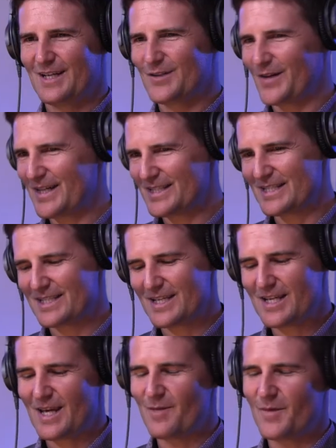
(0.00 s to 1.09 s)
Great to see
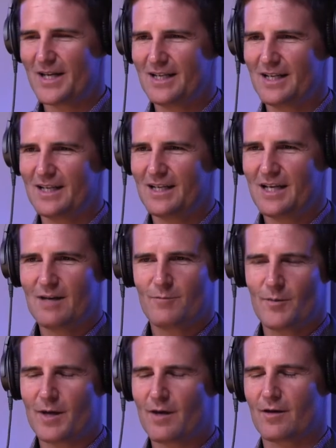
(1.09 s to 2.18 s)
you here, mate. And
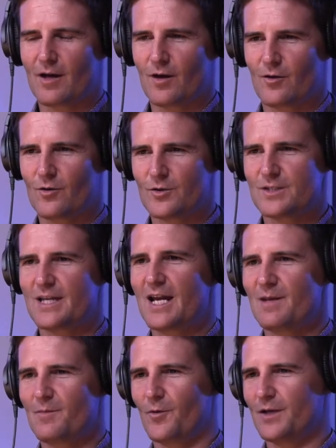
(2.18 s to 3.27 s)
probably a, a good
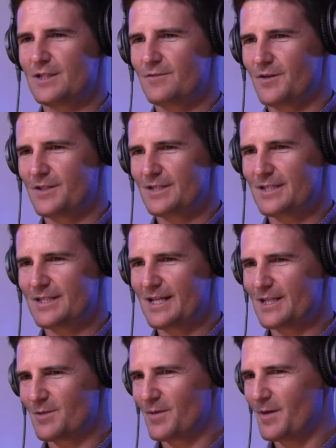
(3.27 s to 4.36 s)
starting point is for you just to tell
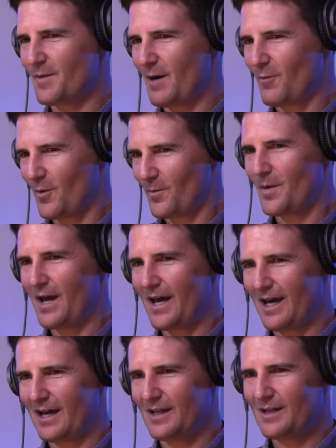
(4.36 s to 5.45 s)
us a bit about what
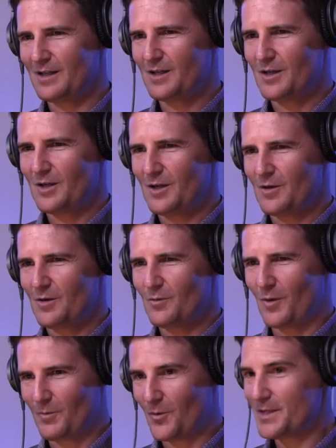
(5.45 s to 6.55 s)
uh,
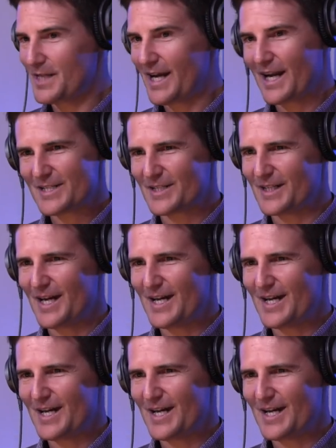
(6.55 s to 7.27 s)
what Point Data actually